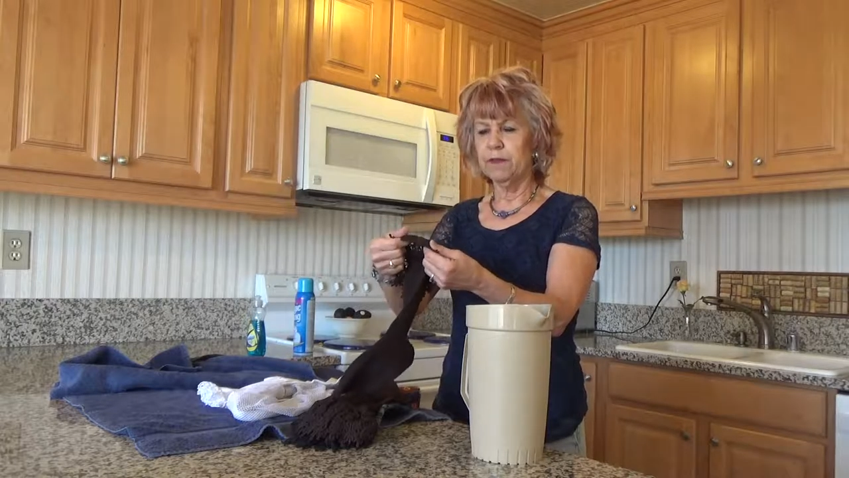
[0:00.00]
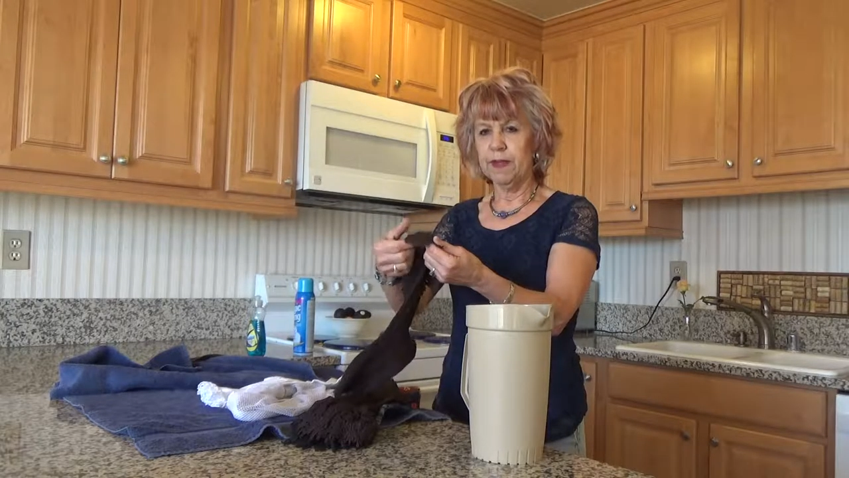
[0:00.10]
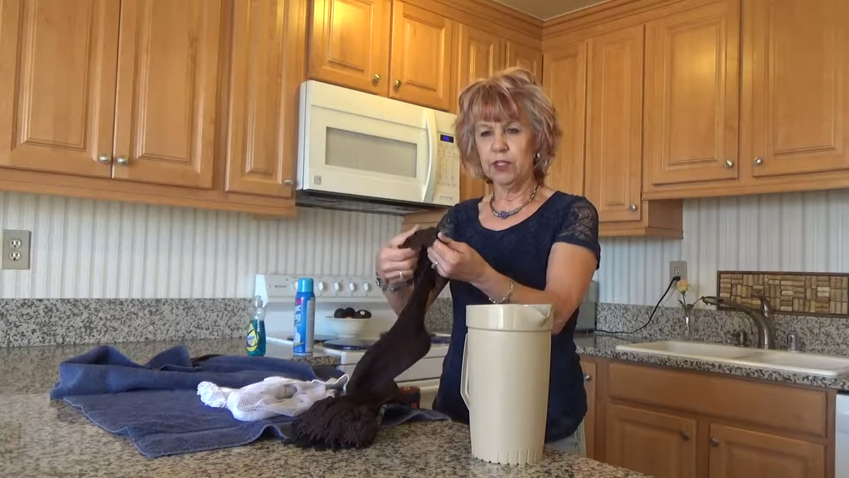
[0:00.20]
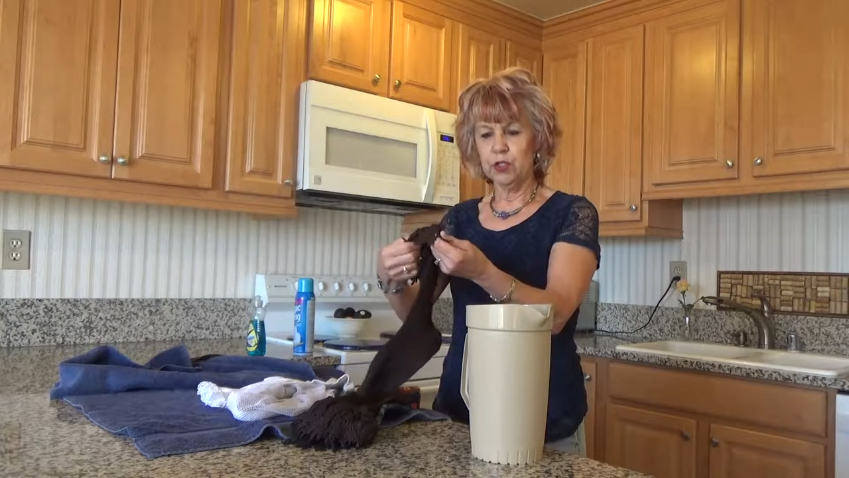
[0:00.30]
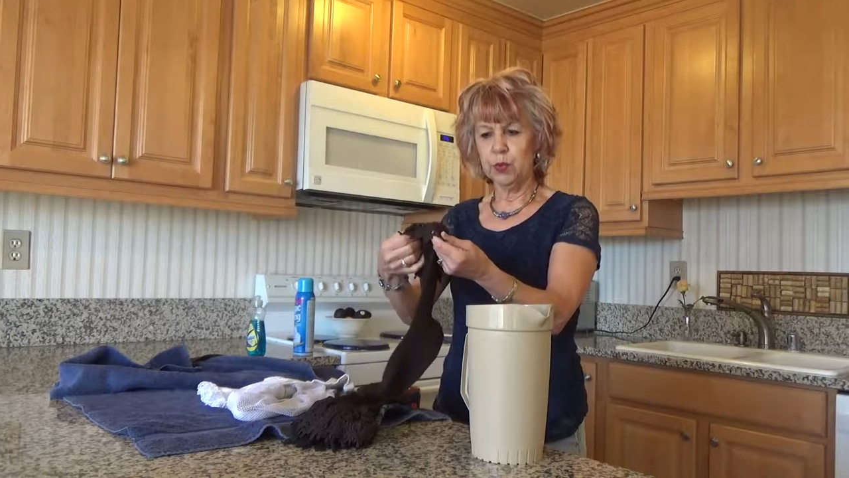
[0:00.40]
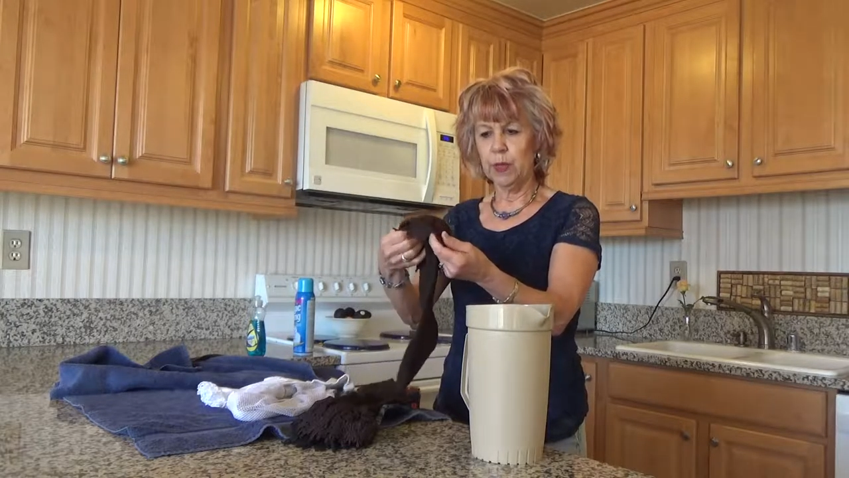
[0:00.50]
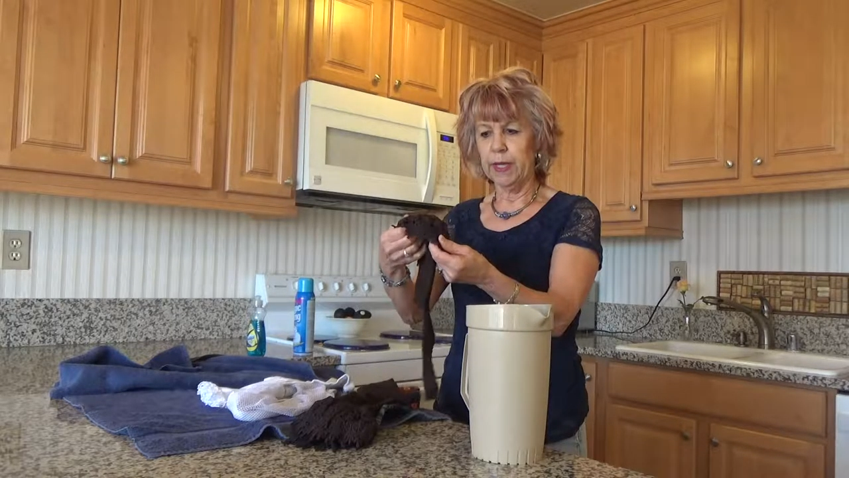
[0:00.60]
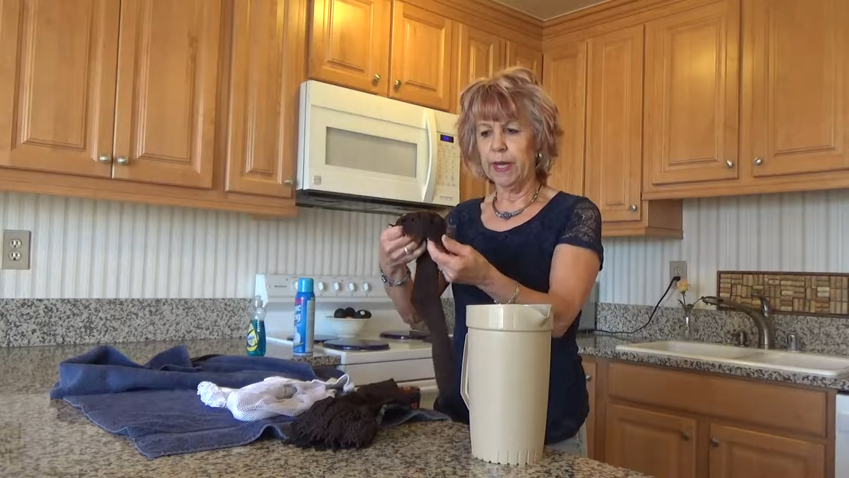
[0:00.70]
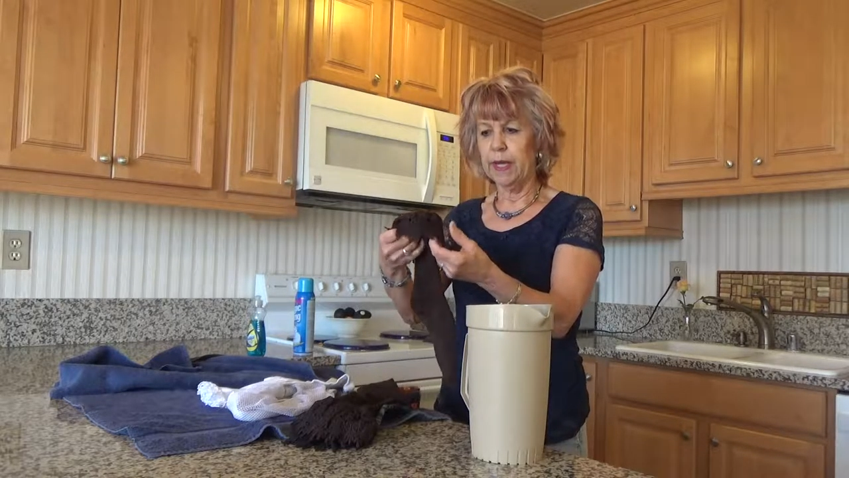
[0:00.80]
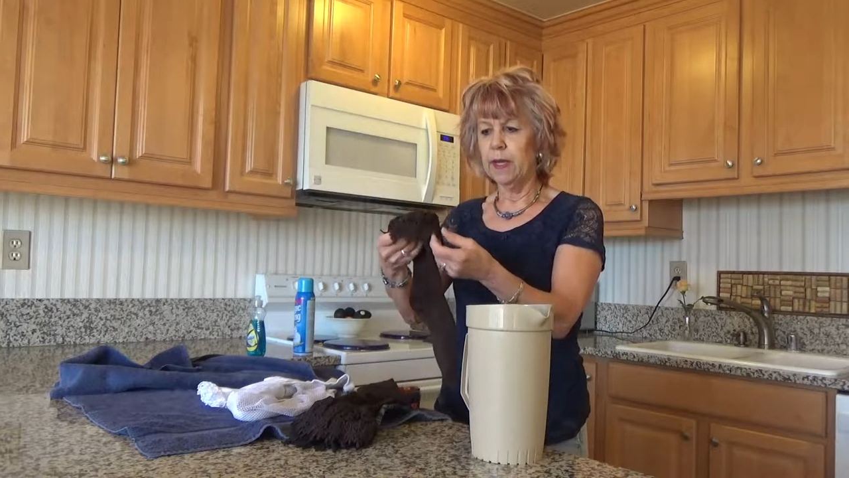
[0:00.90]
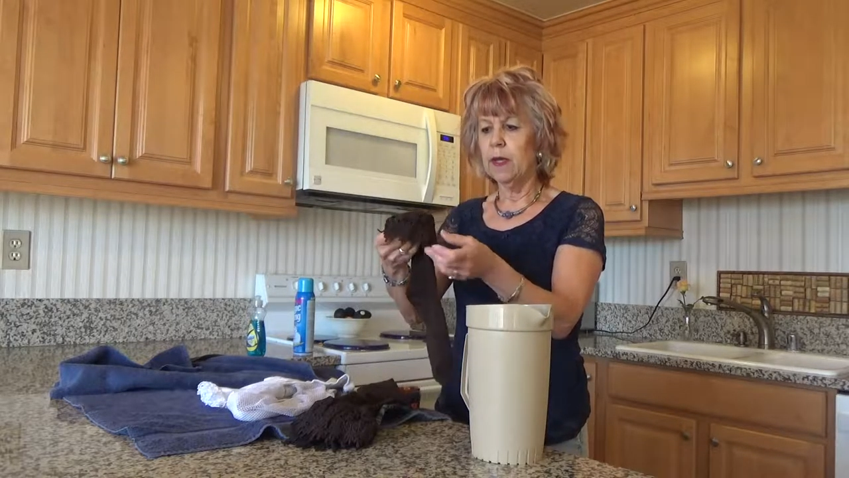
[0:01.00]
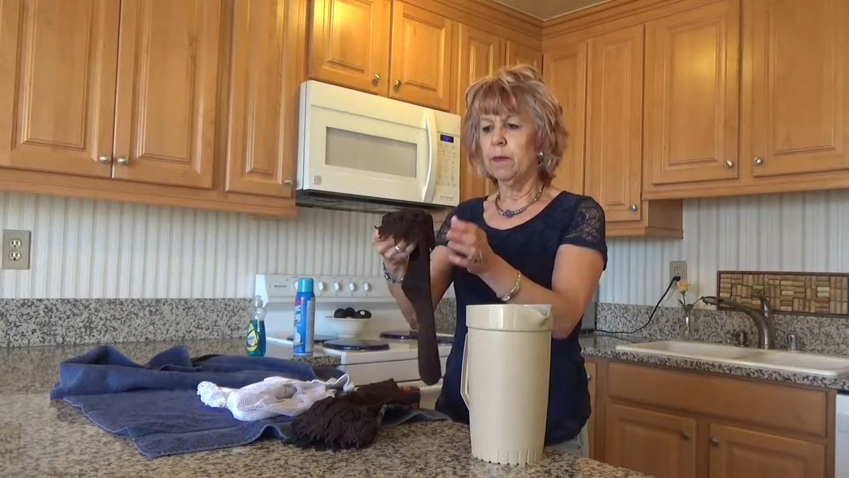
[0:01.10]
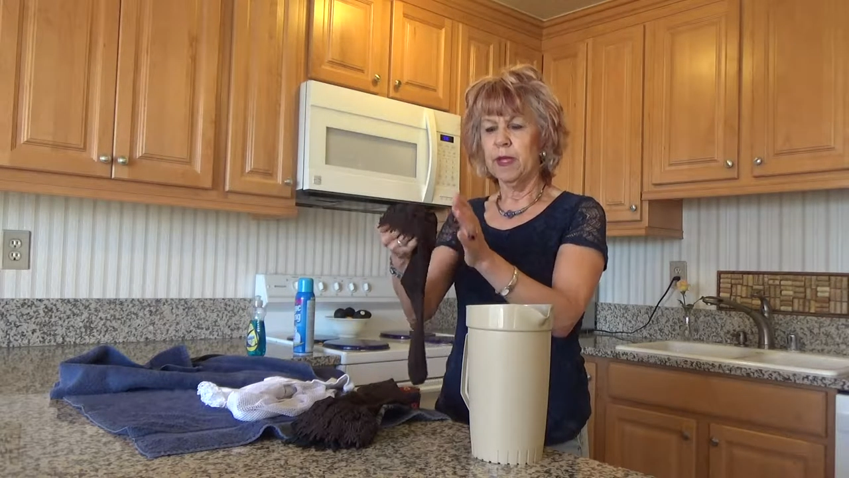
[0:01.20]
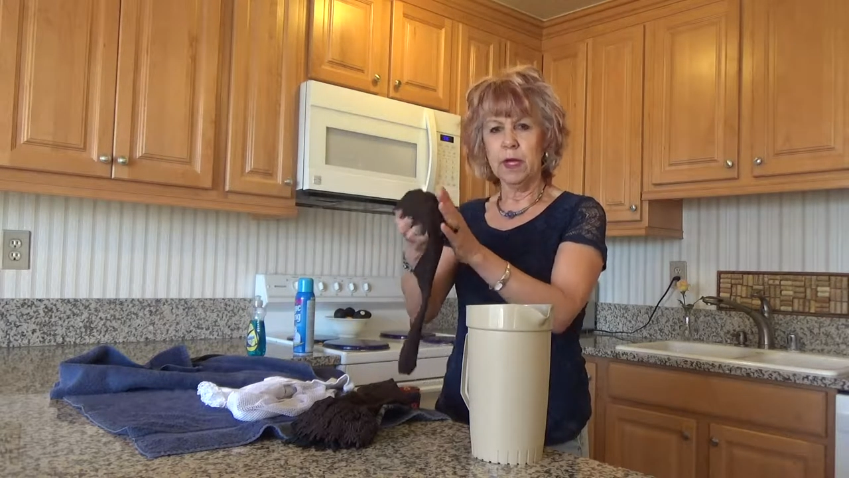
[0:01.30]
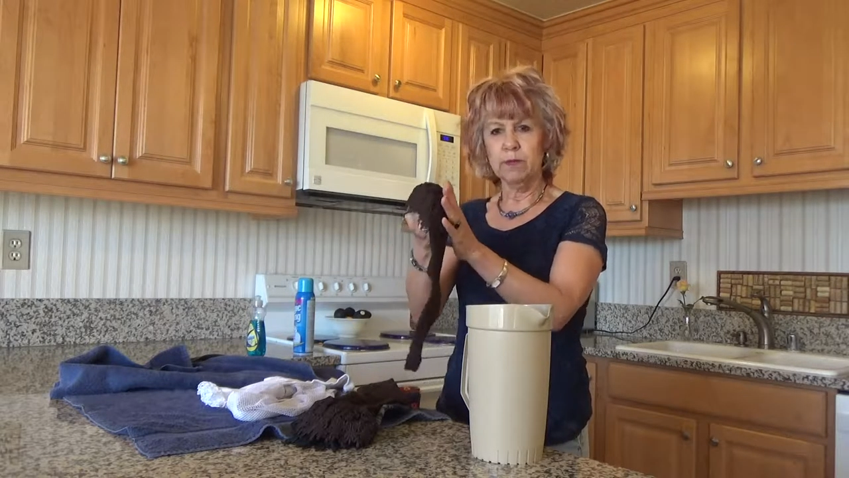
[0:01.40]
eventually
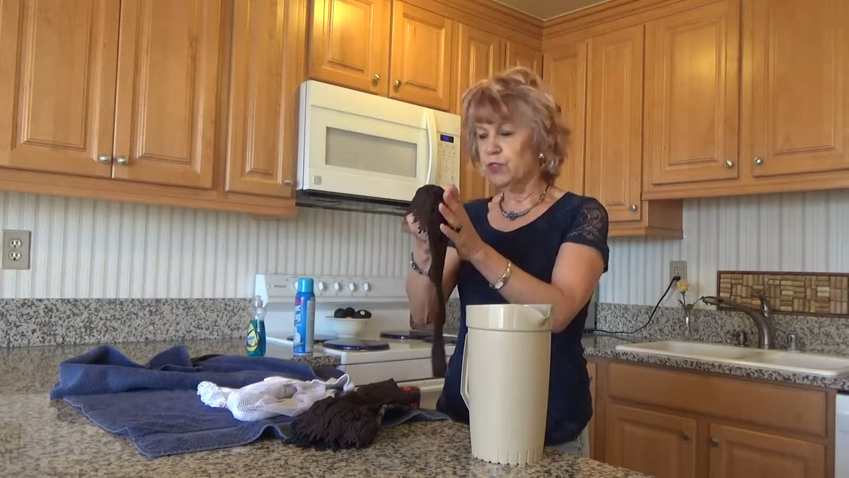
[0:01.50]
become